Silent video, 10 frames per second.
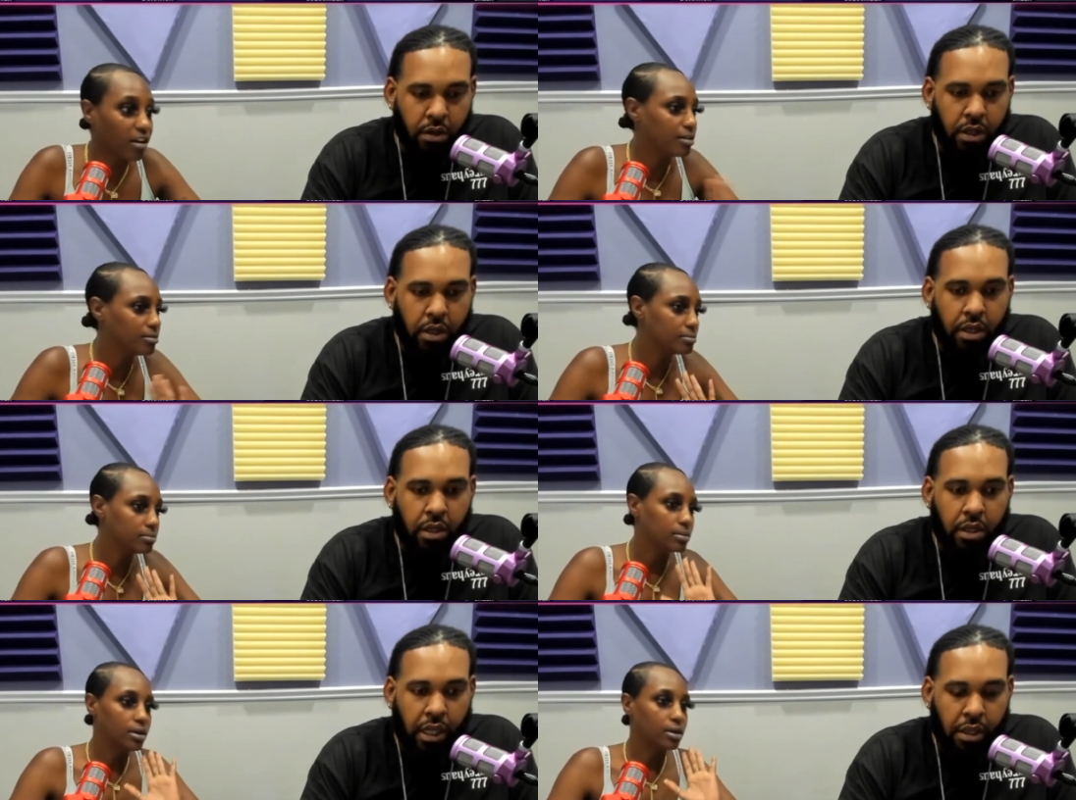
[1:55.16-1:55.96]
Speaker 1: um,
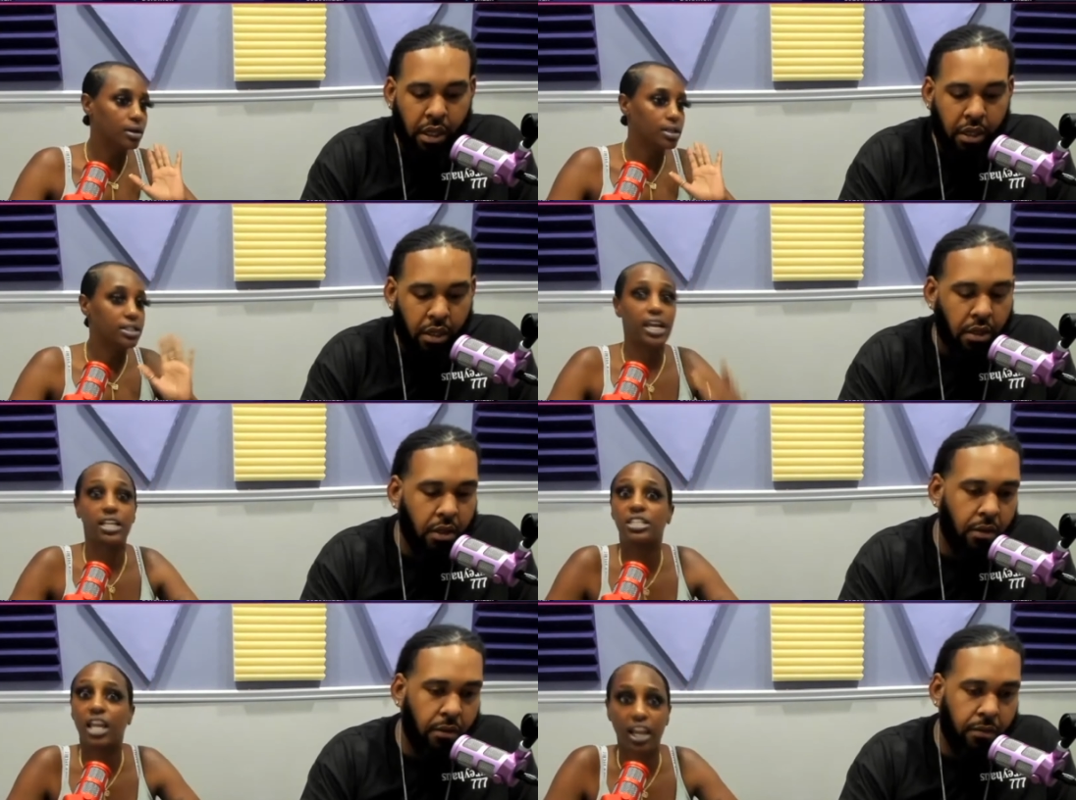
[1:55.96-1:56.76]
Tanzania.
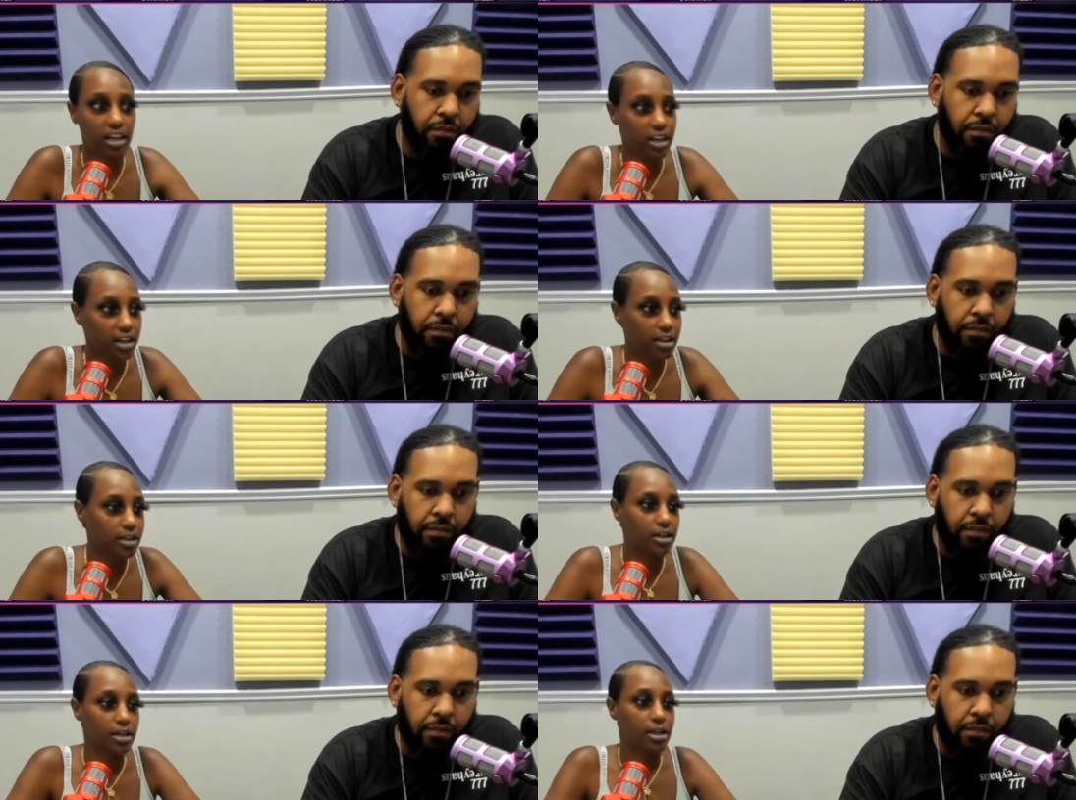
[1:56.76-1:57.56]

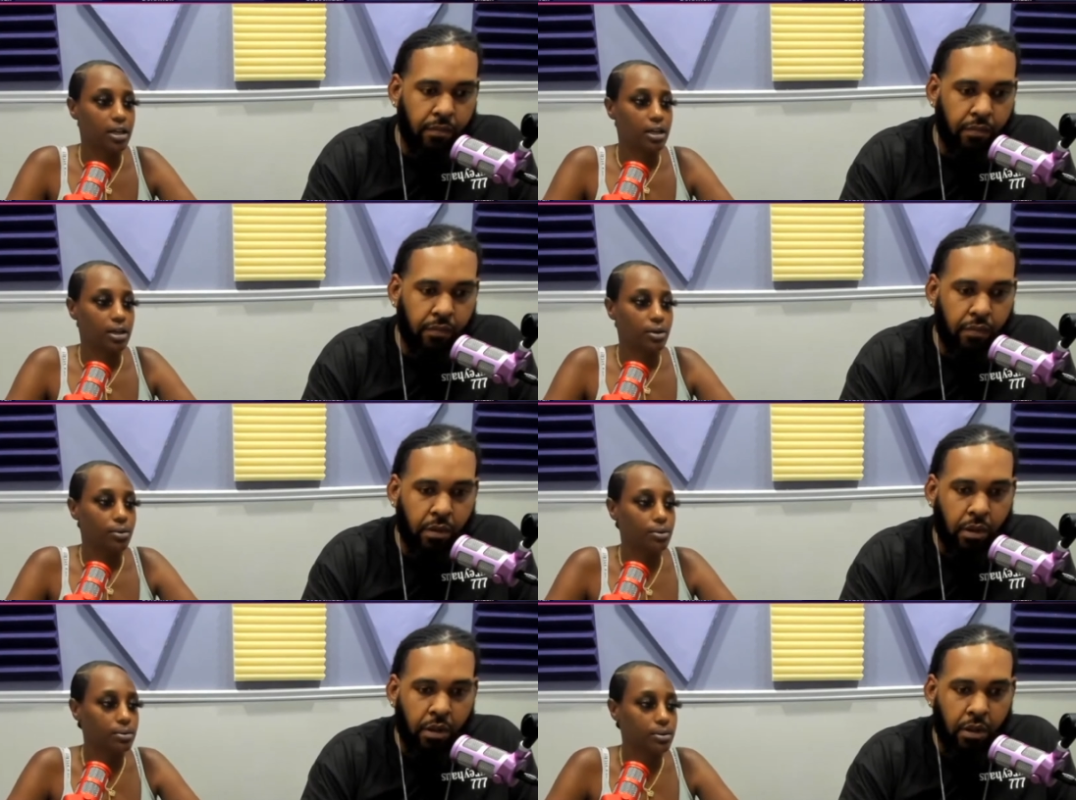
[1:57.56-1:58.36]
Tanzania.
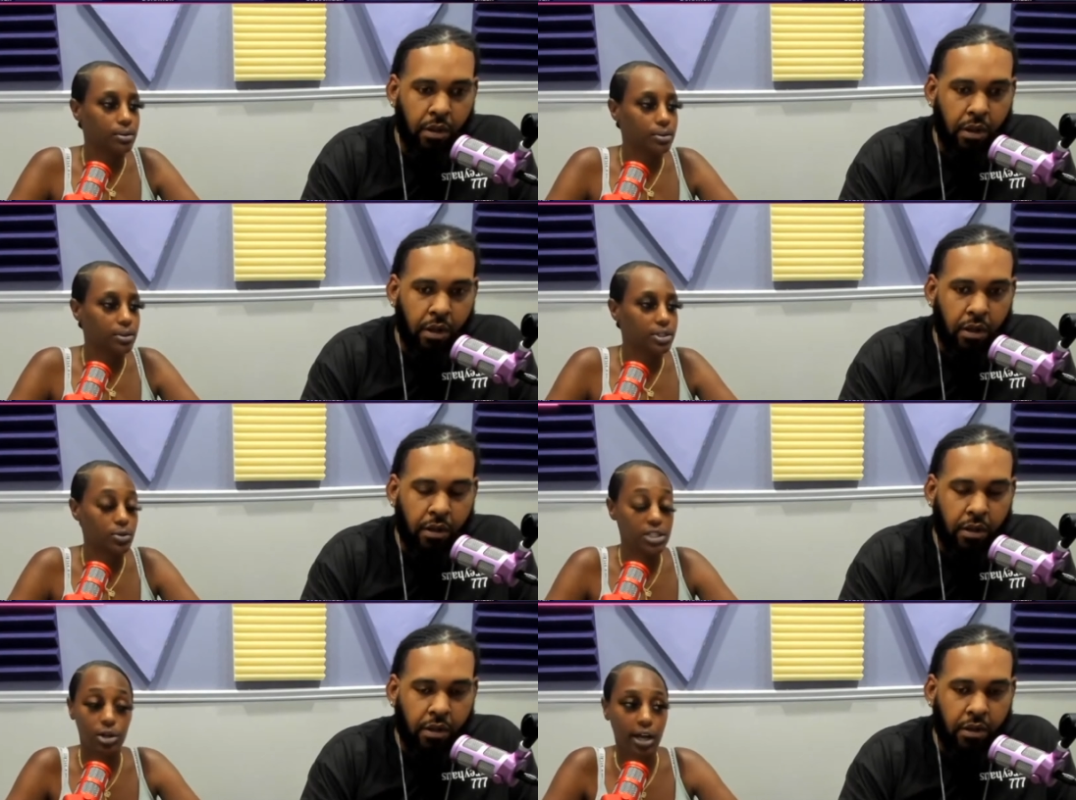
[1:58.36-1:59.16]
Whew. Should we
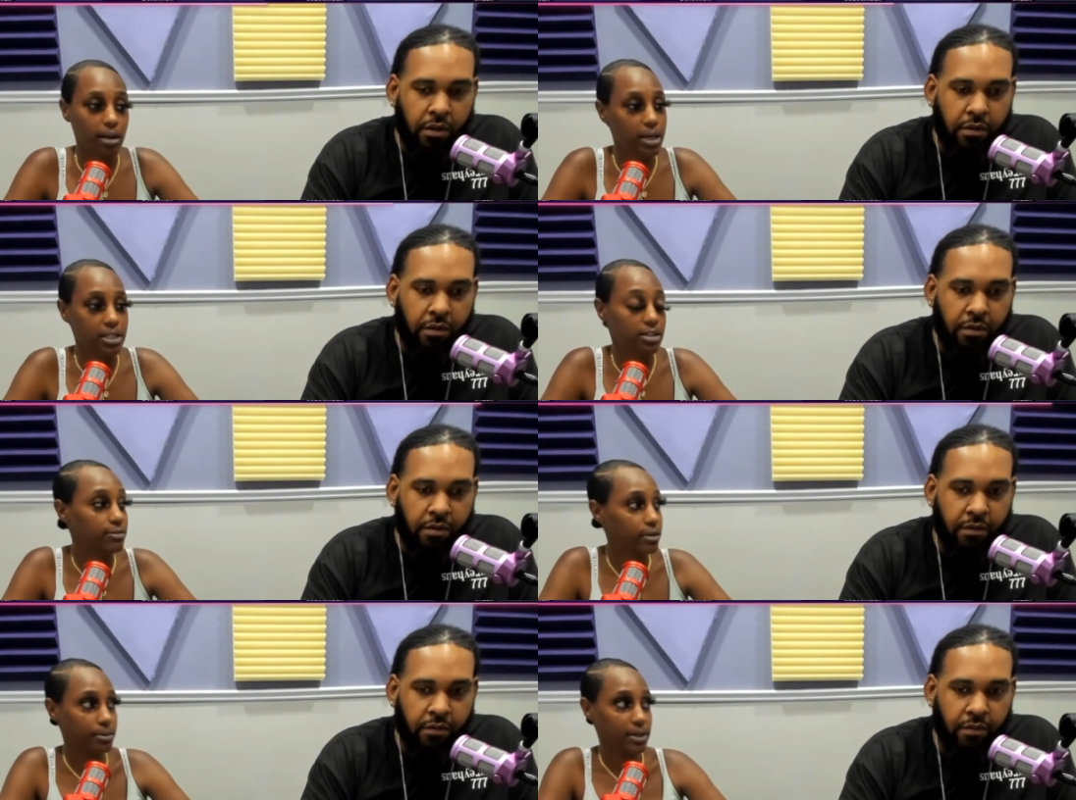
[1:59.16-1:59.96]
still got to make it to the
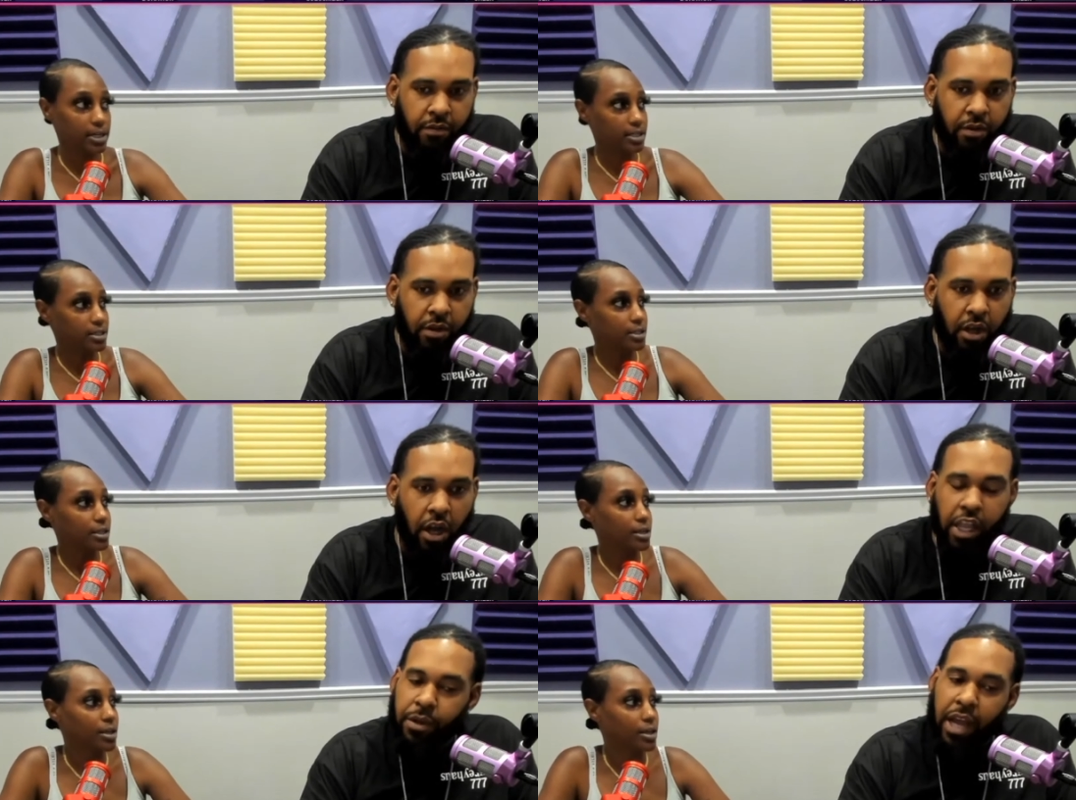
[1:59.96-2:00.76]
Philippines?
Speaker 2: Oh,
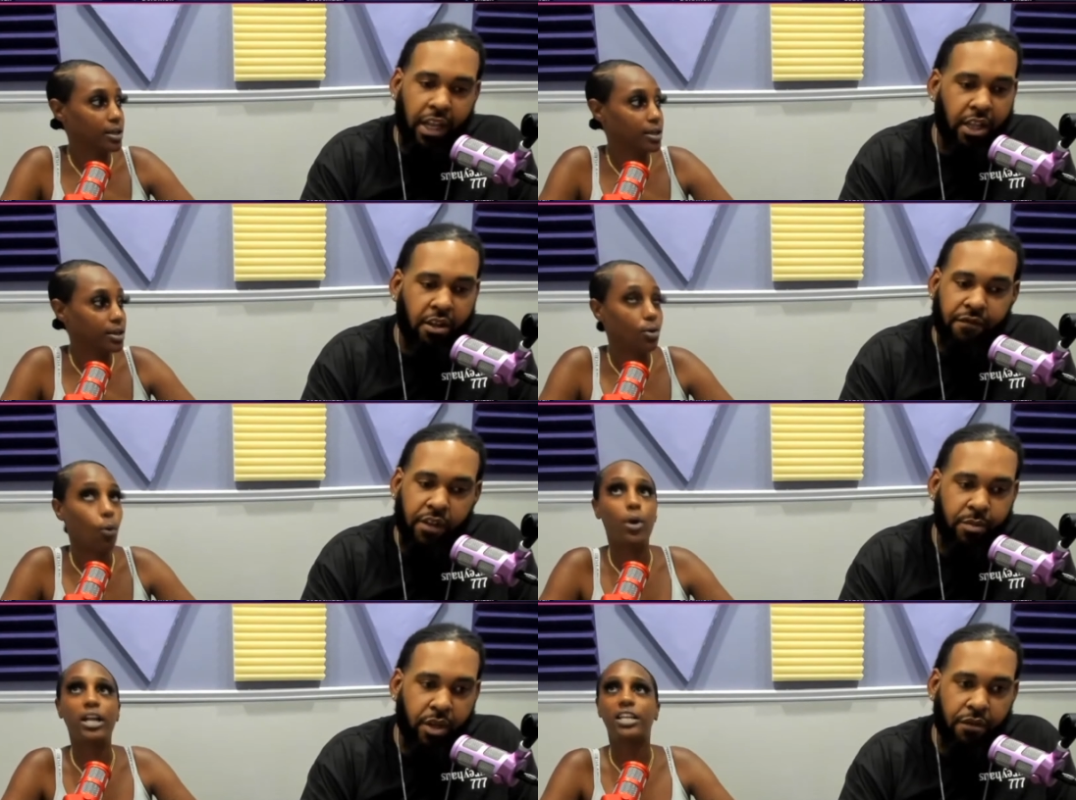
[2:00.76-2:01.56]
yeah, we got to get to the
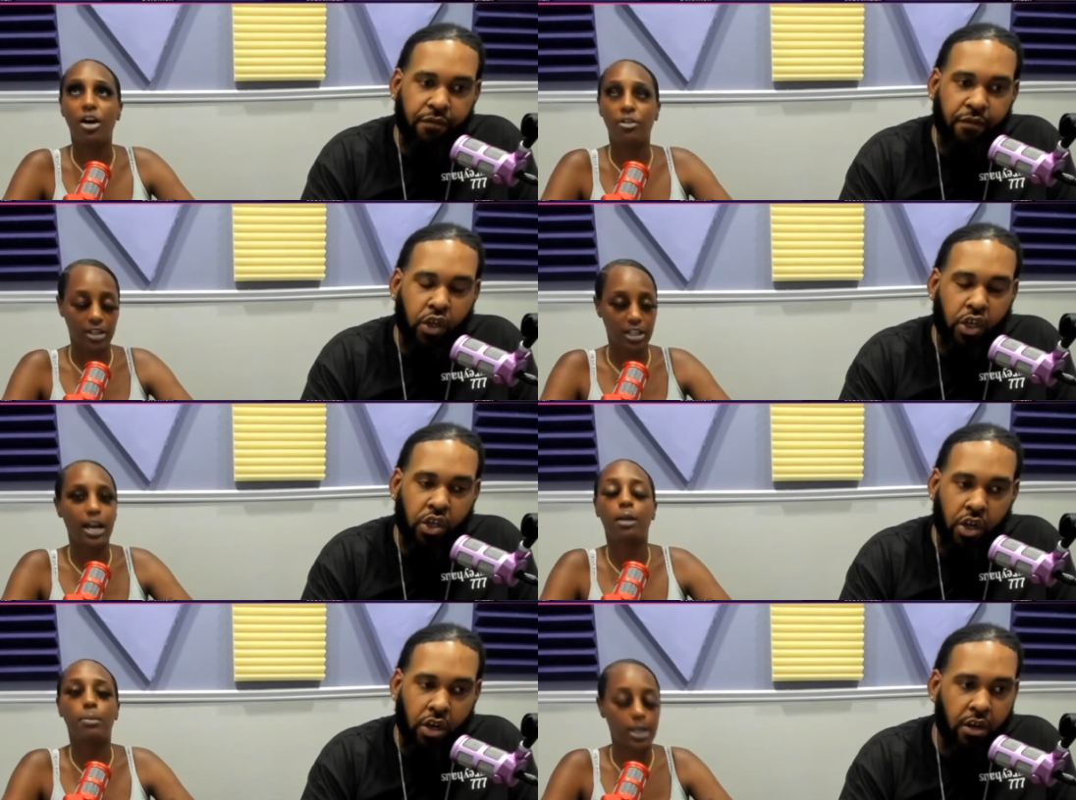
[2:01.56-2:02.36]
Philippines. We definitely got
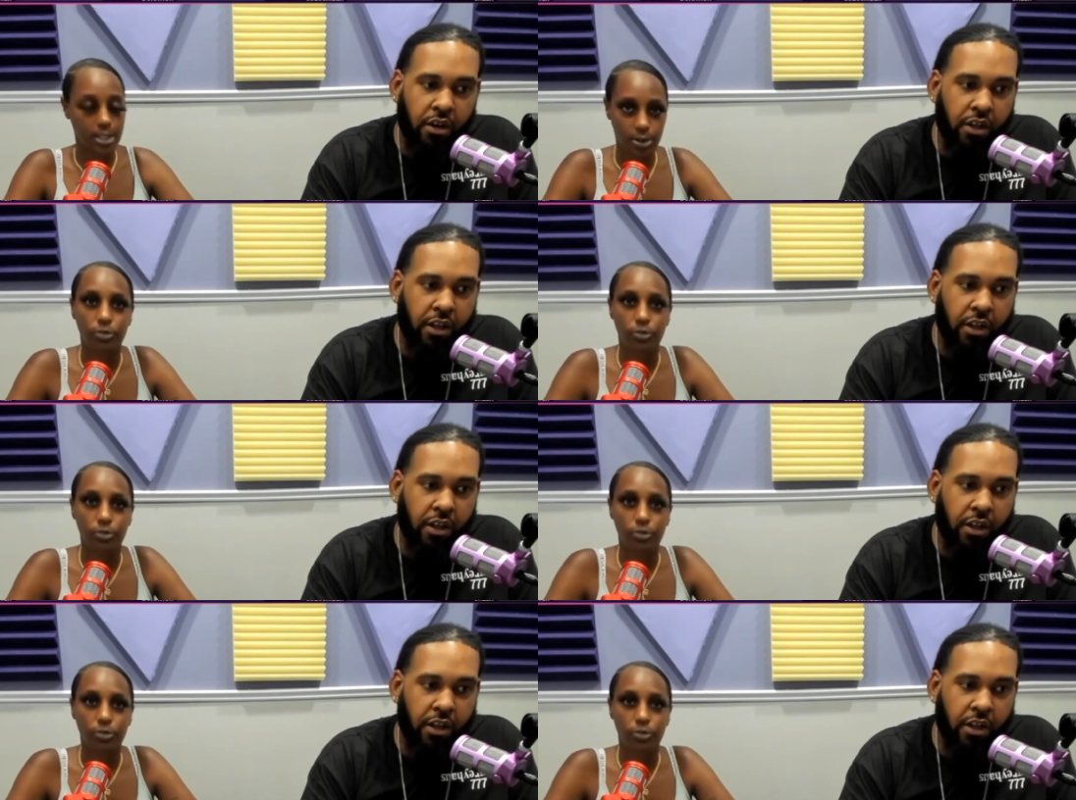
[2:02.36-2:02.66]
to sure. make it to the